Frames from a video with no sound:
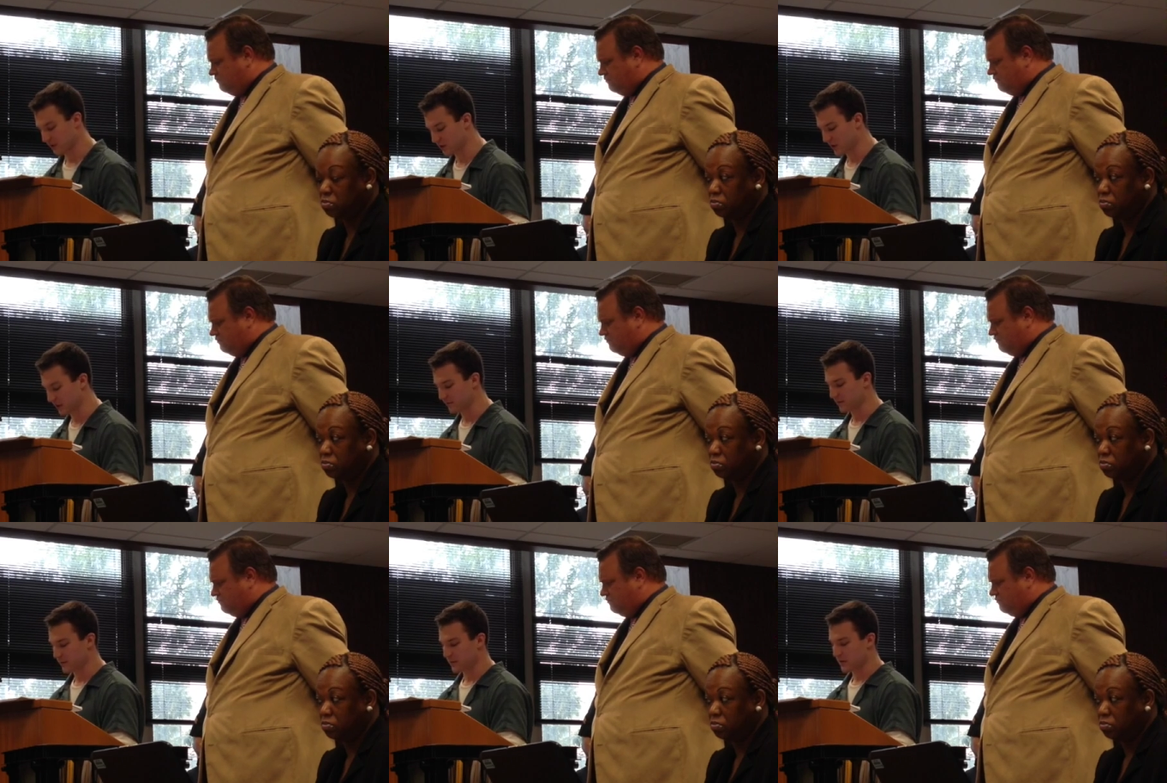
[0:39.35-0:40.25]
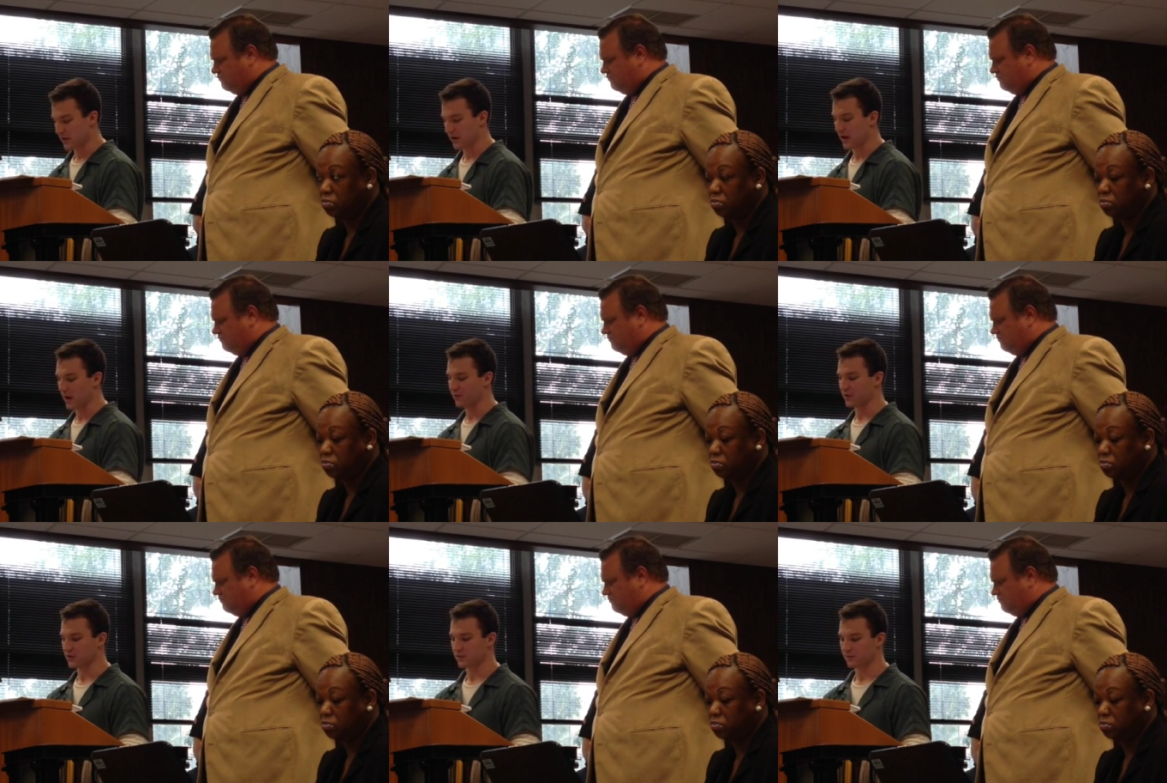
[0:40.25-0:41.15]
Speaker 1: achieve and
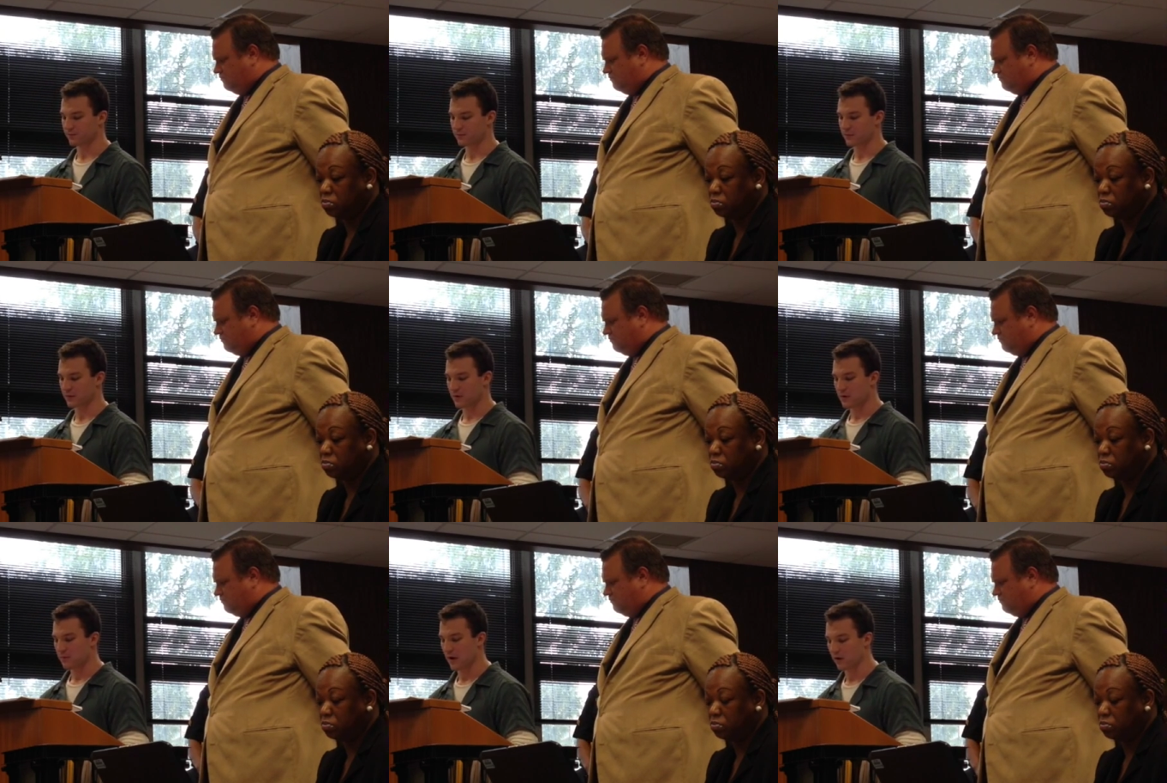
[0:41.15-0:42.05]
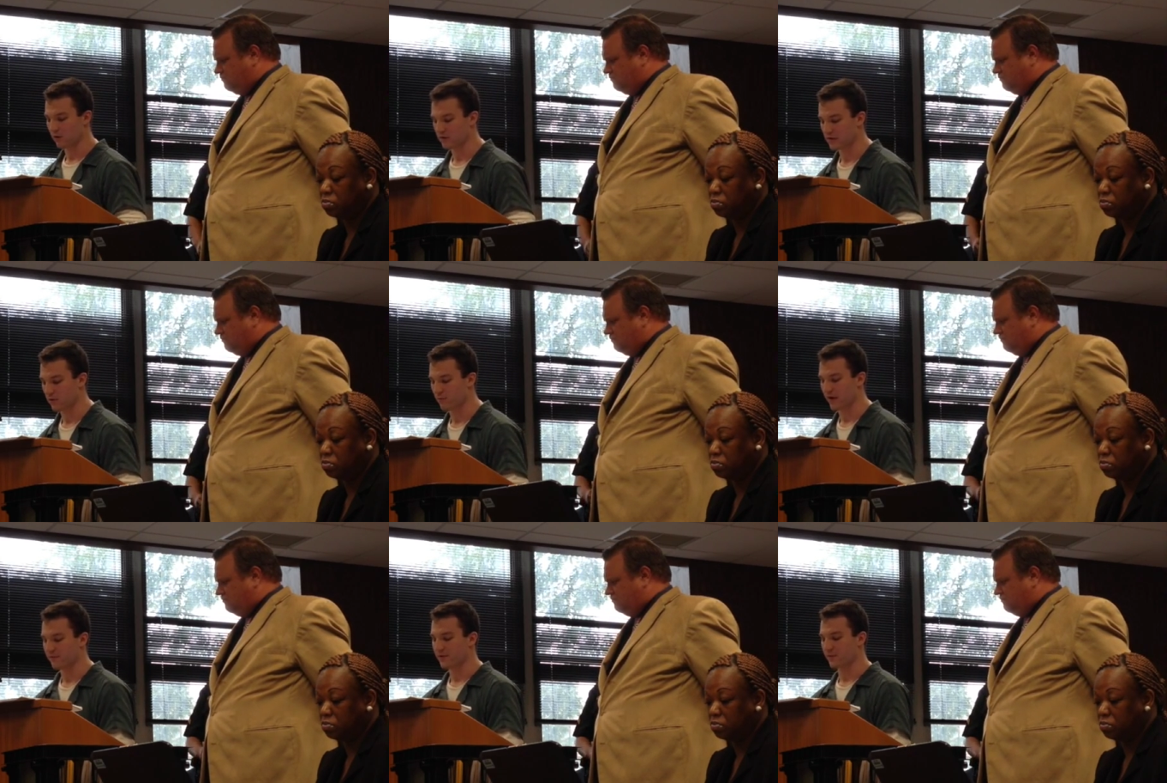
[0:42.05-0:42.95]
accomplish my goals that will
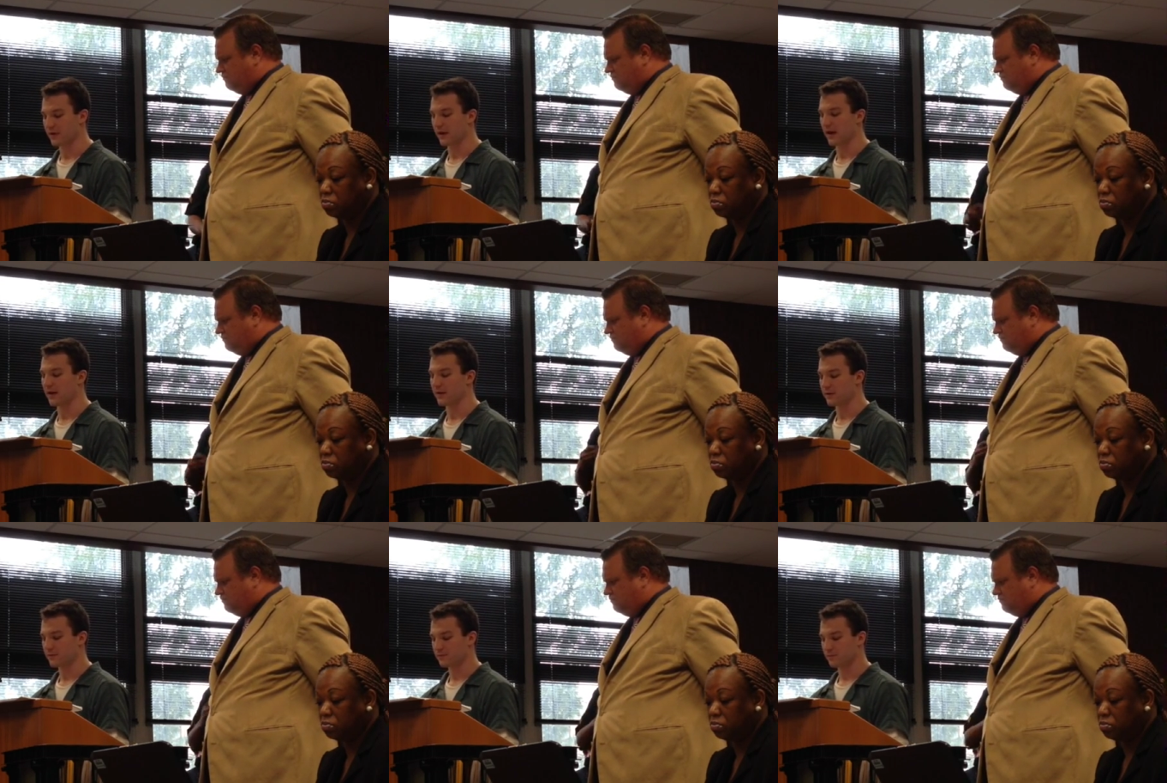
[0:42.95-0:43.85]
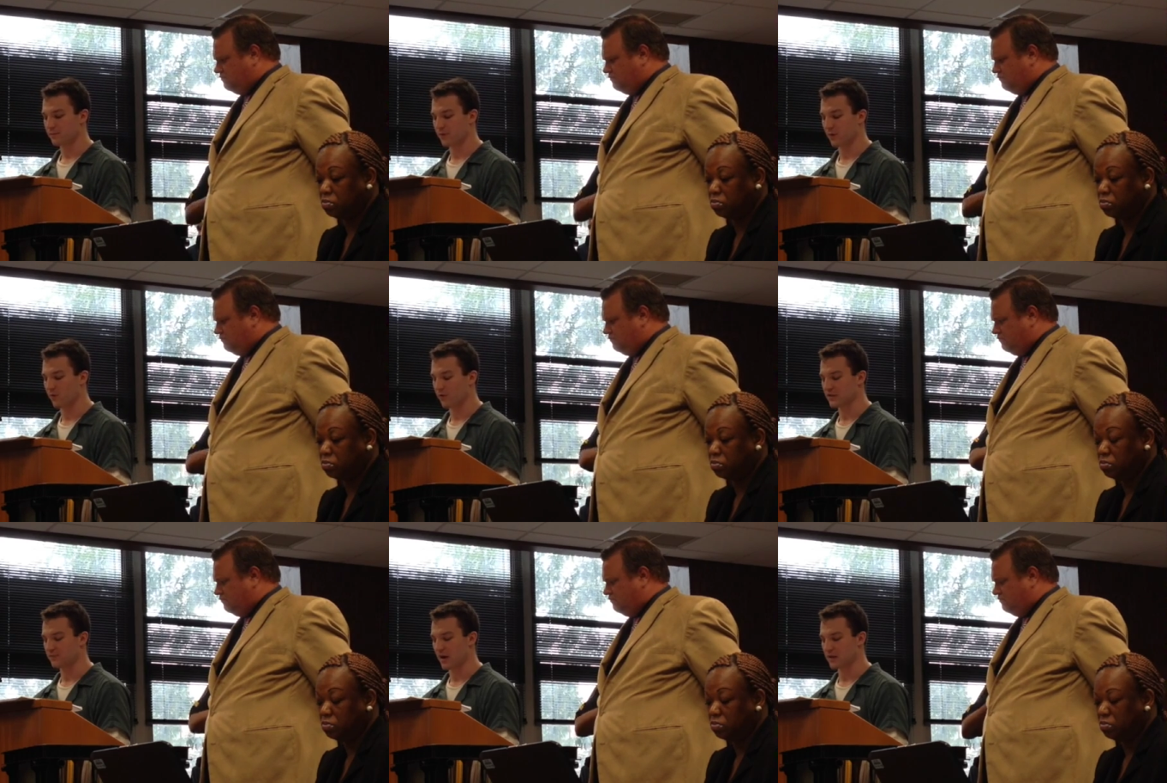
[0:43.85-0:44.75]
benefit me in the end, be more
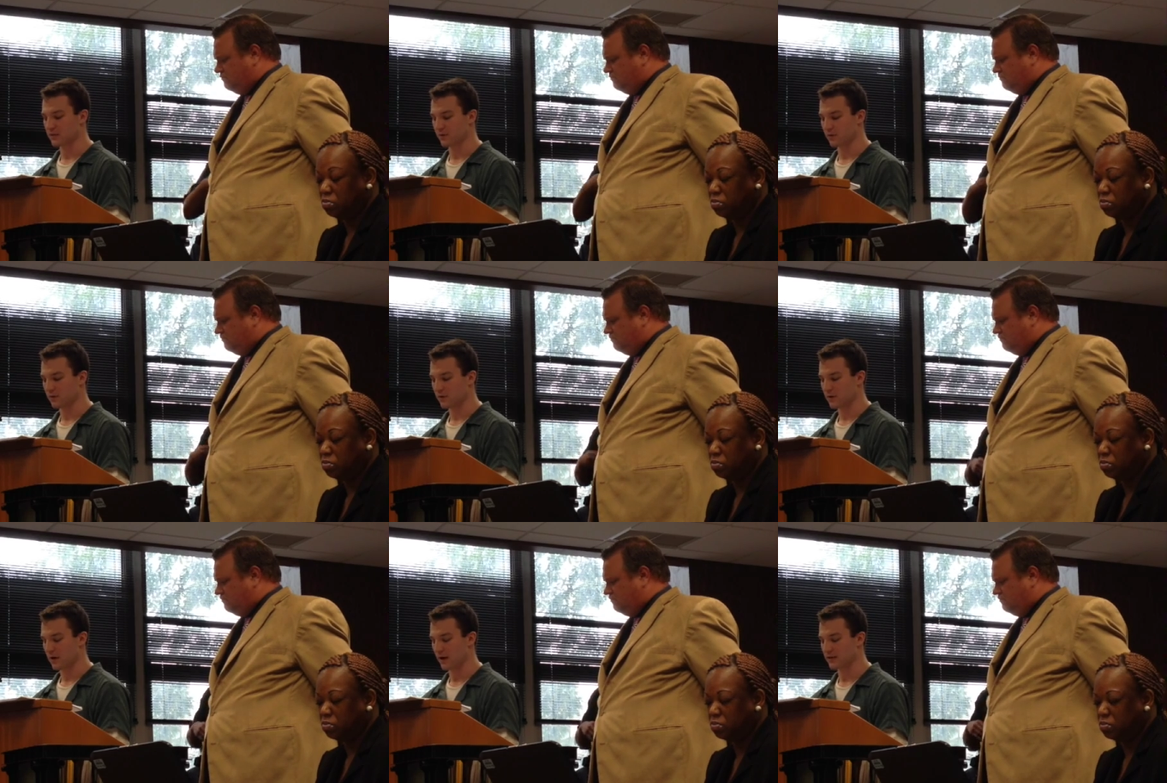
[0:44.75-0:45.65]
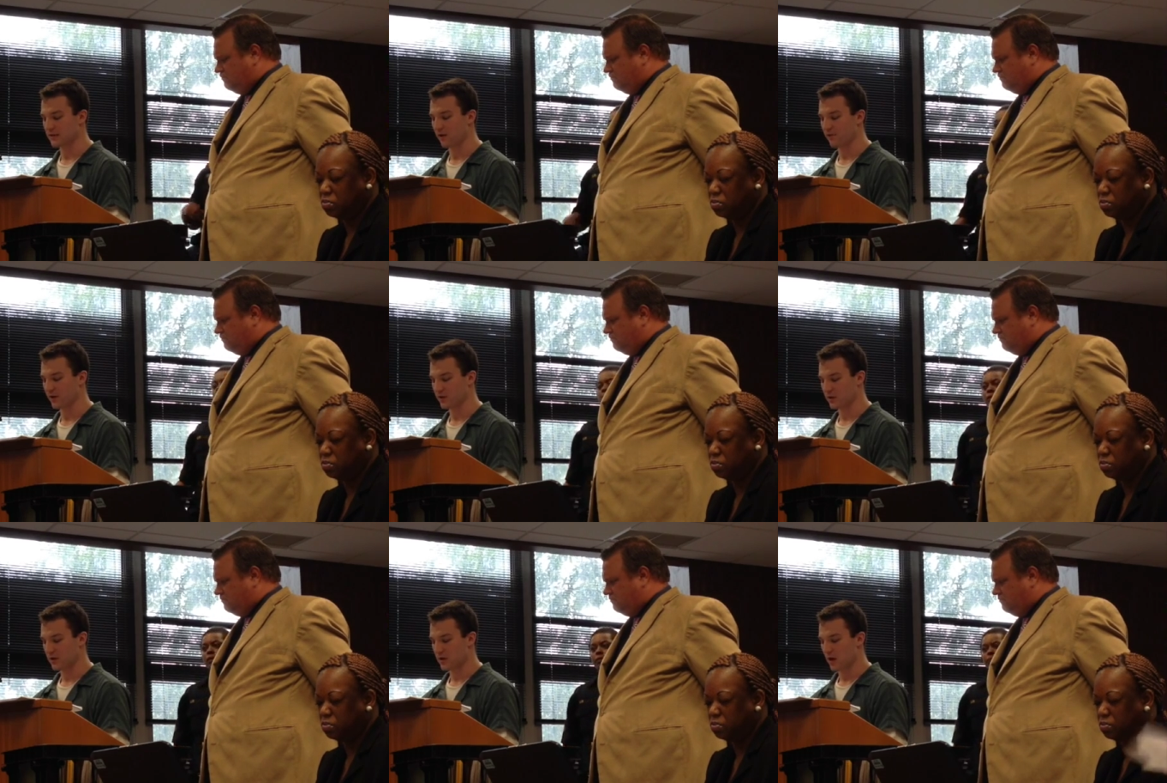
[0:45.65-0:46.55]
responsible, unselfish,
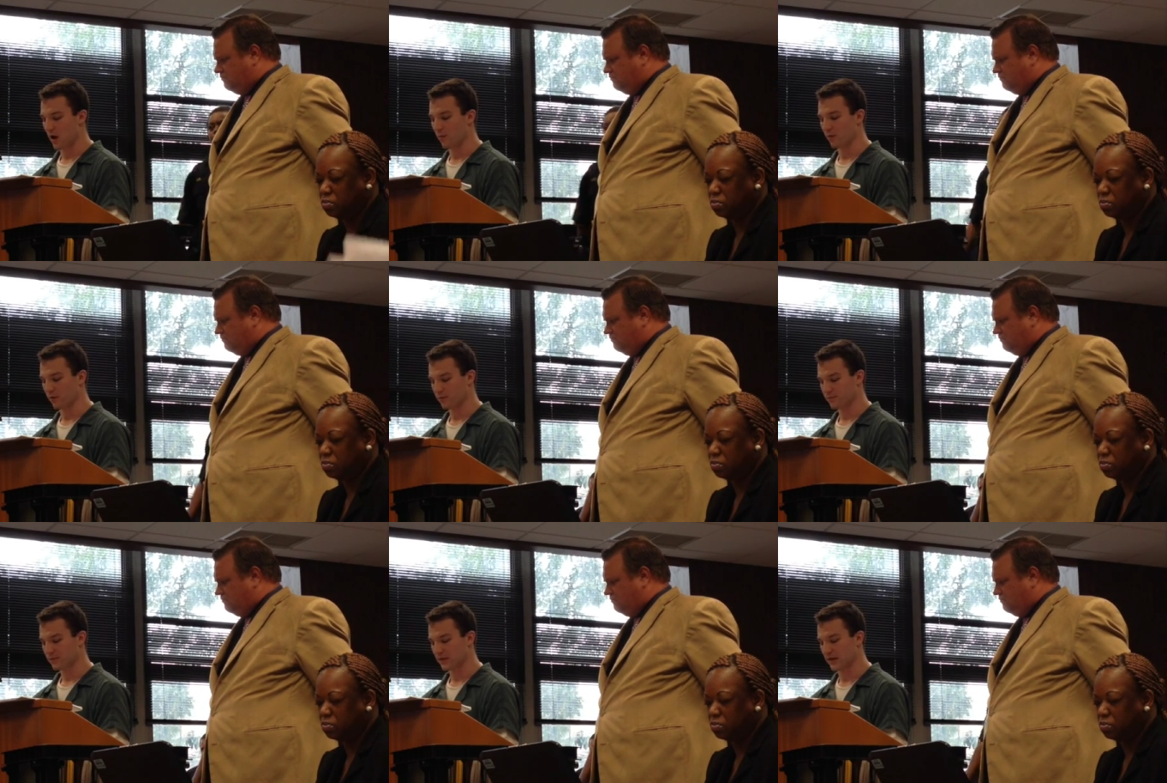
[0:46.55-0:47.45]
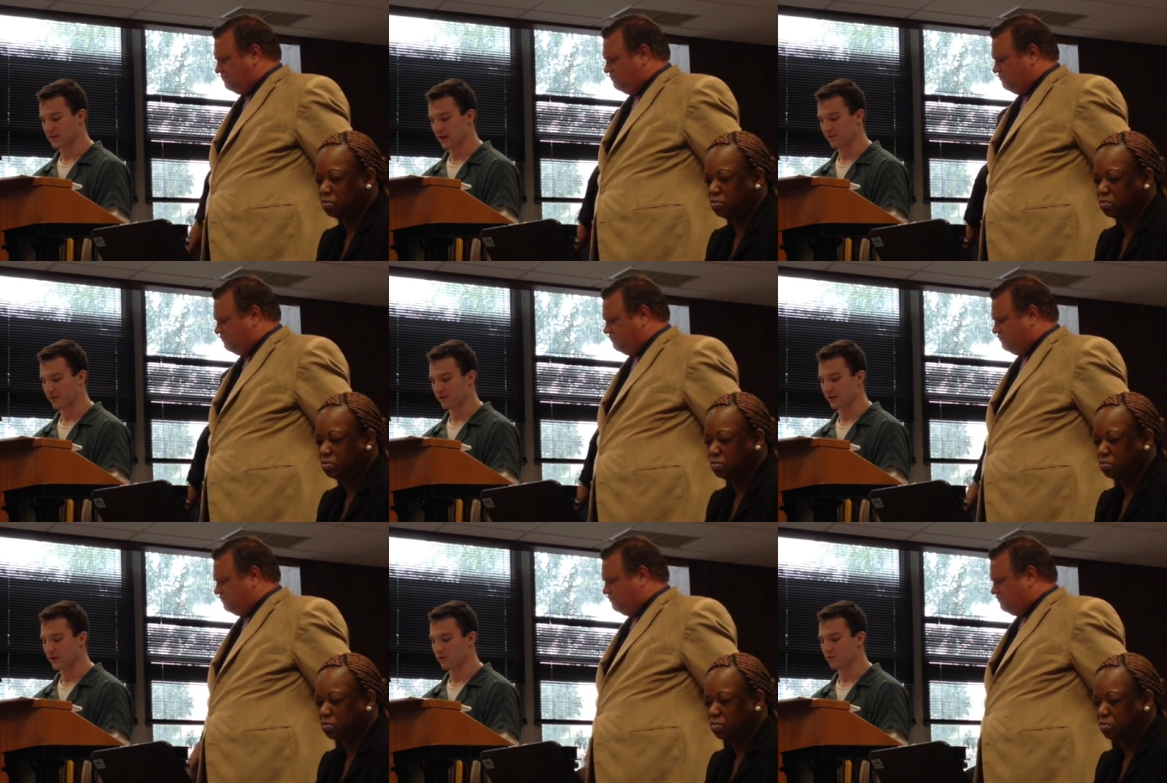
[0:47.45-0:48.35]
humble, and definitely a